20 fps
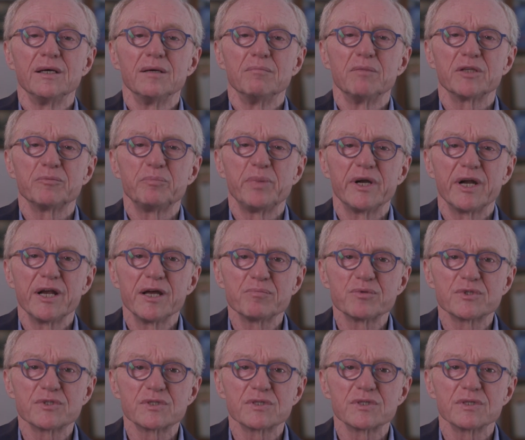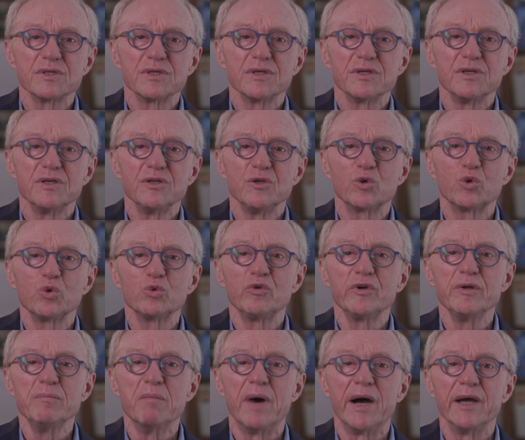"But perhaps you could
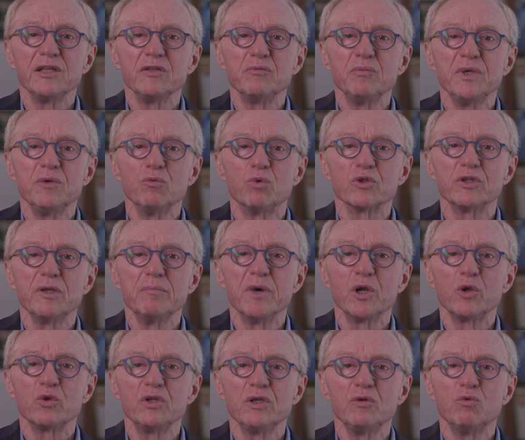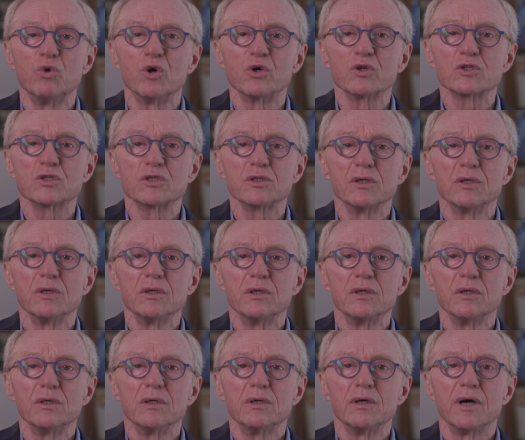remind me what the melody was?
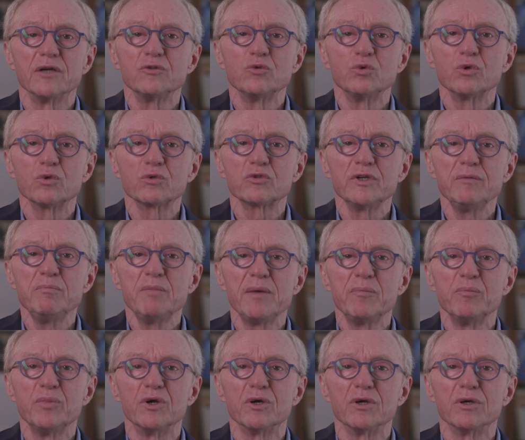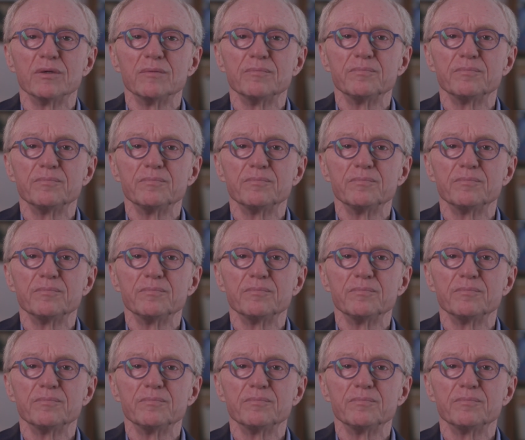I do not remember."